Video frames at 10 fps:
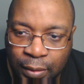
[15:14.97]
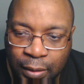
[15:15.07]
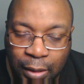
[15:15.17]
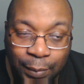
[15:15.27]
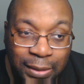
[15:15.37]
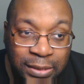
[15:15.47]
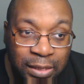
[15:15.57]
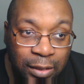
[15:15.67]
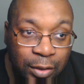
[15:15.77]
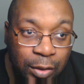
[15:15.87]
Am I
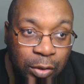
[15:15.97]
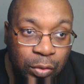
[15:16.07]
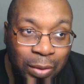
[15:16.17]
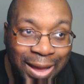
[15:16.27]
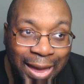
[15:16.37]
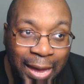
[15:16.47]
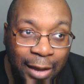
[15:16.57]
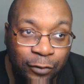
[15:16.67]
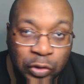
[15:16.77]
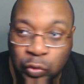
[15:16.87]
telling you I
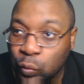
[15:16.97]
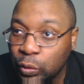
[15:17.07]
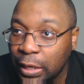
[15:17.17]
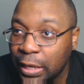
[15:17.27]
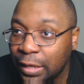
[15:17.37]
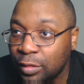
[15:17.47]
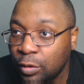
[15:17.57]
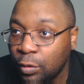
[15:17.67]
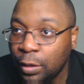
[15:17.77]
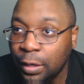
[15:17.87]
have twenty,
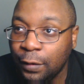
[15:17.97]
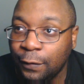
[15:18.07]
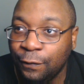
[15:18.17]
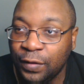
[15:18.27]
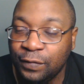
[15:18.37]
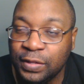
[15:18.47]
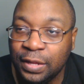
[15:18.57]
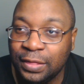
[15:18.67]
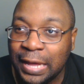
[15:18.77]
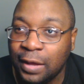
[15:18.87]
thirty, fifty
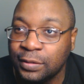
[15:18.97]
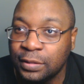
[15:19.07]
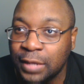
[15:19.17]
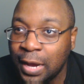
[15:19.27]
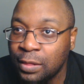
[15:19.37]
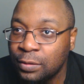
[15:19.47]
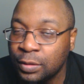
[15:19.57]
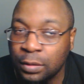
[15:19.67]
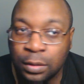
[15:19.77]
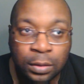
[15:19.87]
thousand dollars?
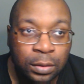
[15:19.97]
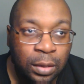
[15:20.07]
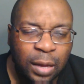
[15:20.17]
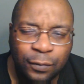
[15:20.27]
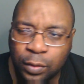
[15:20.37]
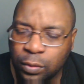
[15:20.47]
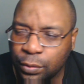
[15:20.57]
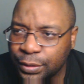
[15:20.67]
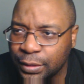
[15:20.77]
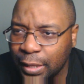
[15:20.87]
Of
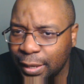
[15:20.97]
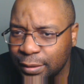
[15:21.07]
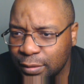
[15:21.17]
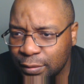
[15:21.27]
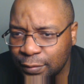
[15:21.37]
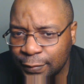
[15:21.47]
course not.